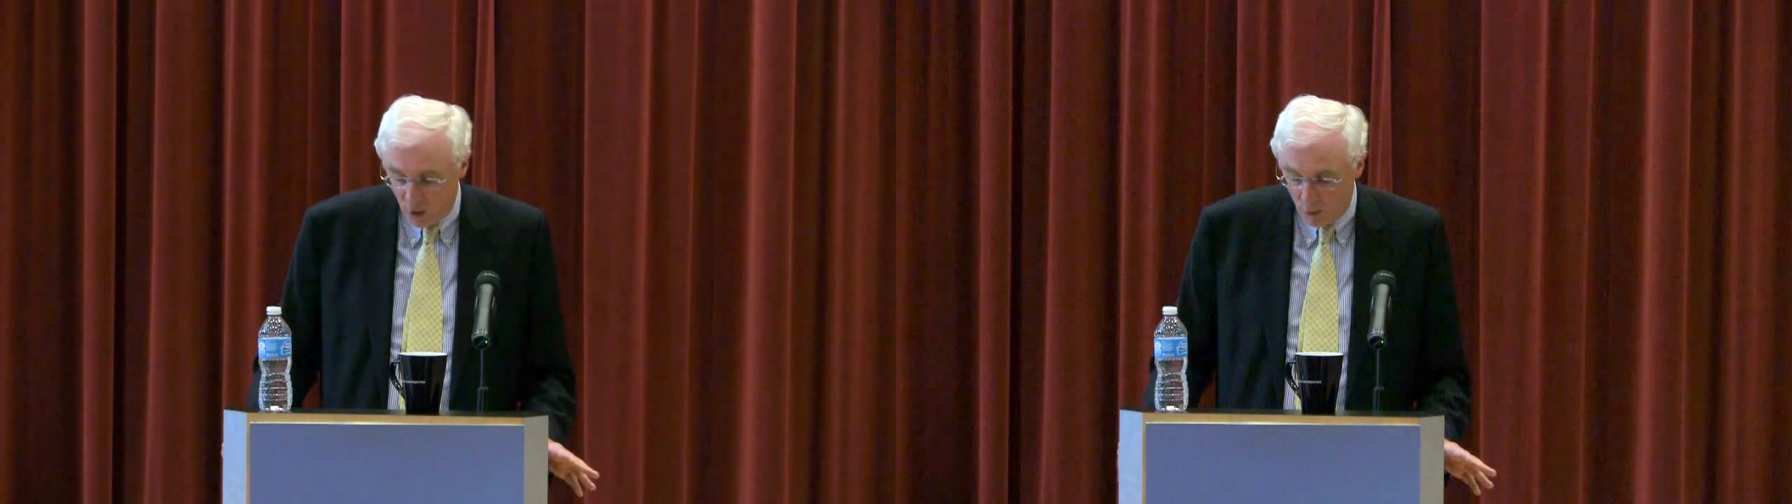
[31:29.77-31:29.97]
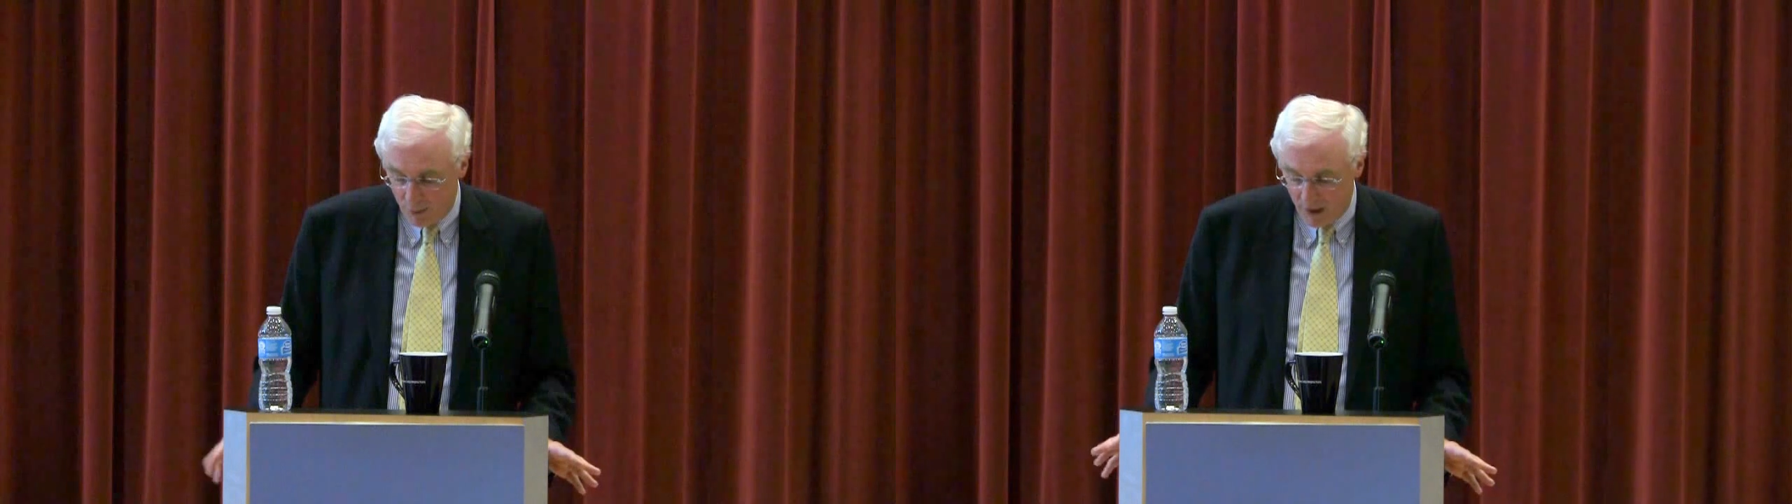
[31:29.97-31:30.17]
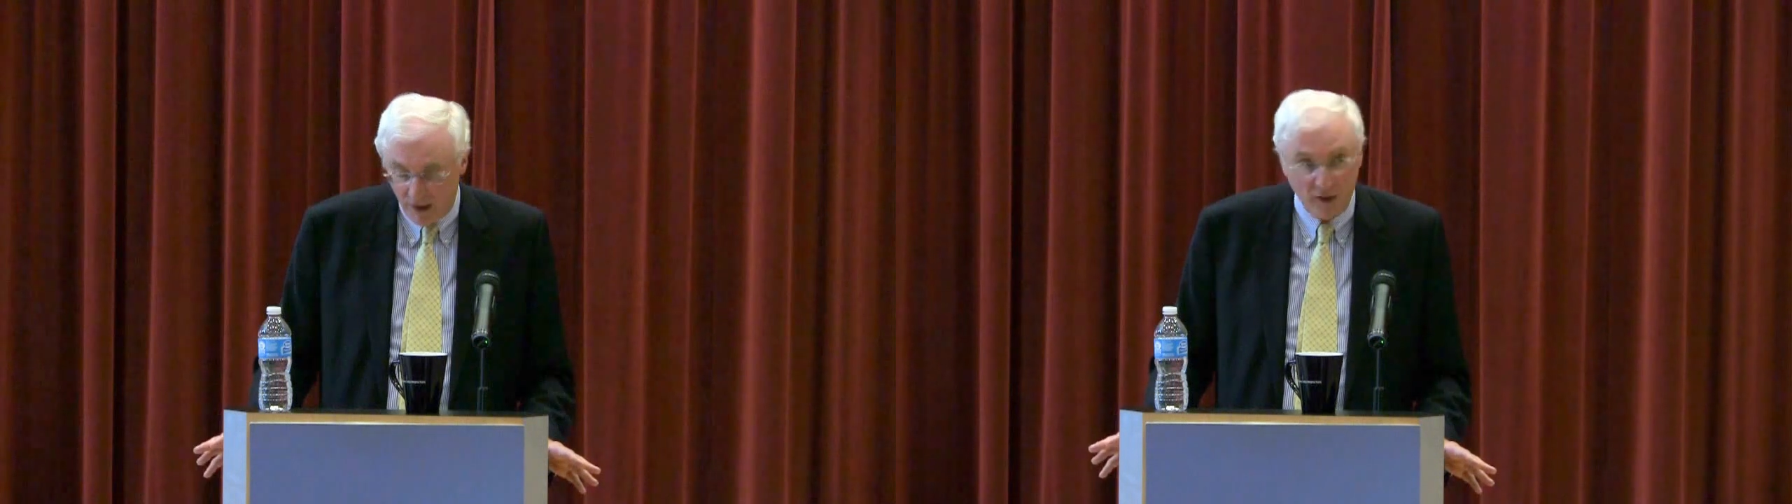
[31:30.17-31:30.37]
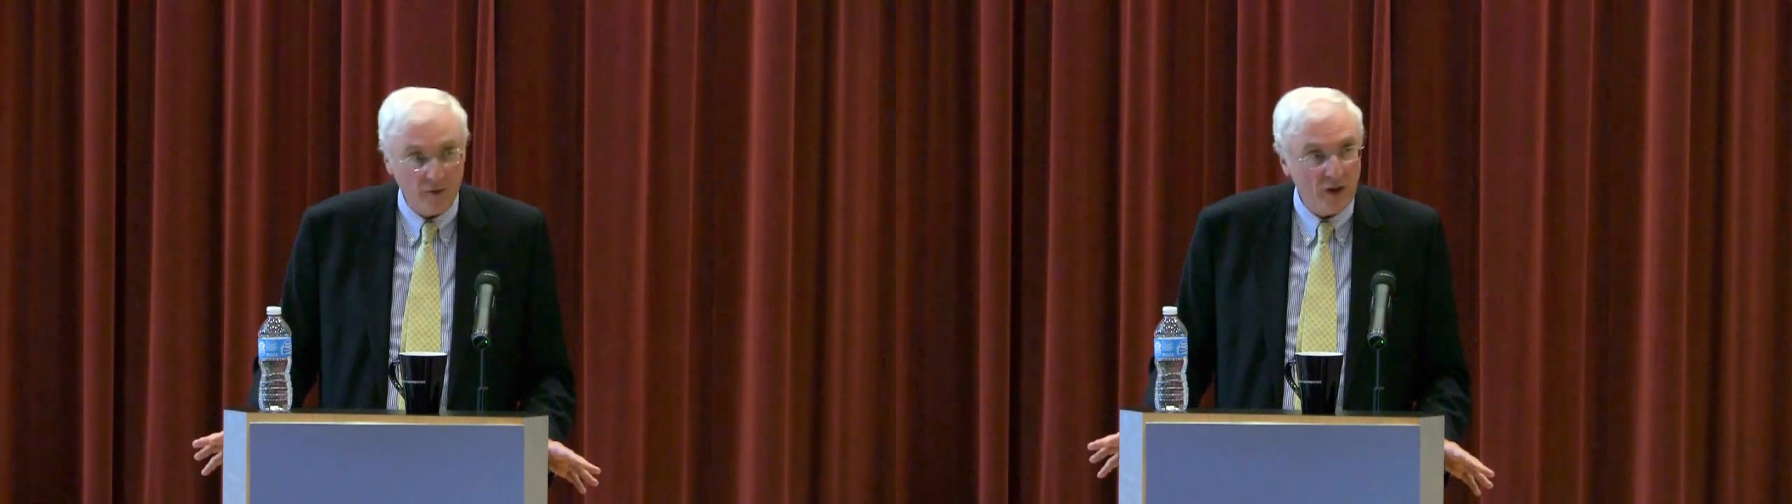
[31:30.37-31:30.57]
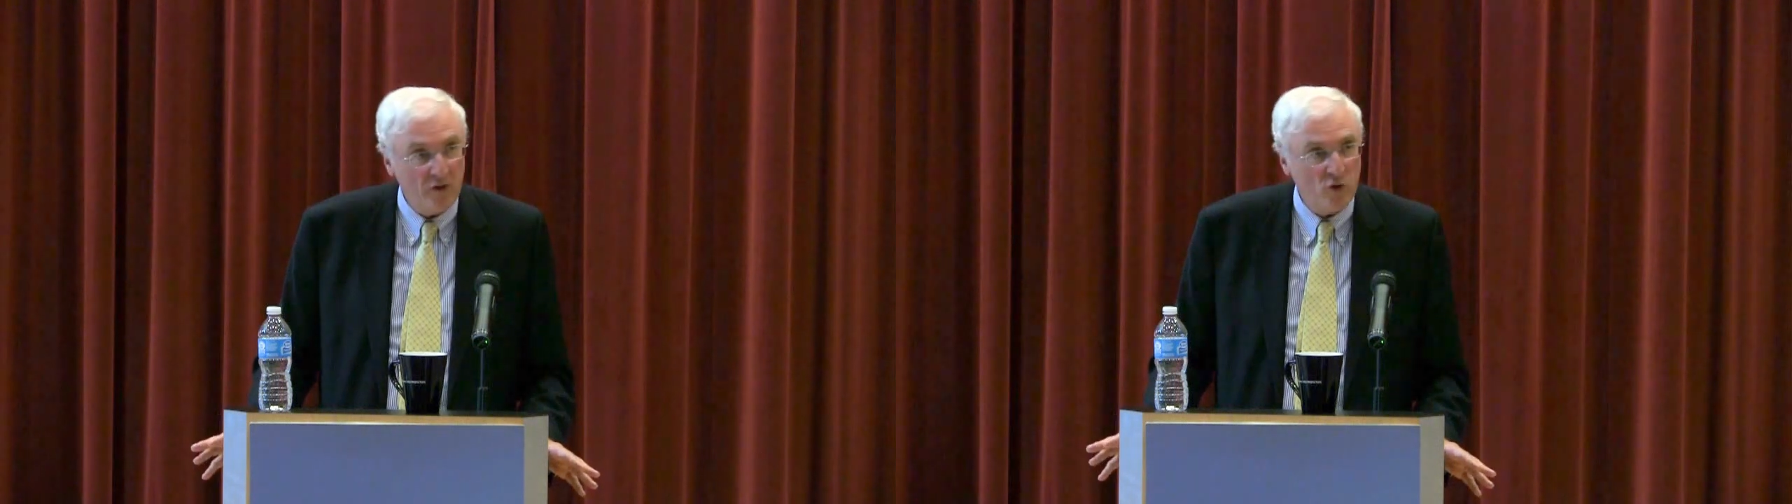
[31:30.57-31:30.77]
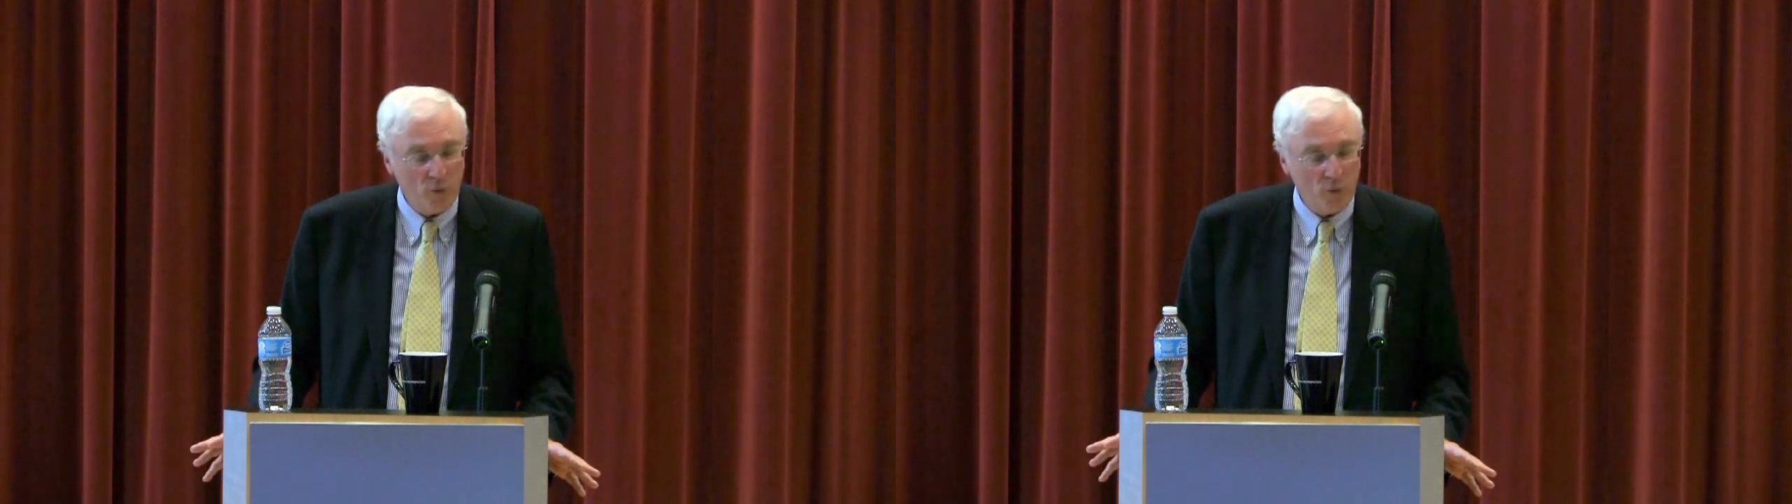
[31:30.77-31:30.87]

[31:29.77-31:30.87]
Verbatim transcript: global medical device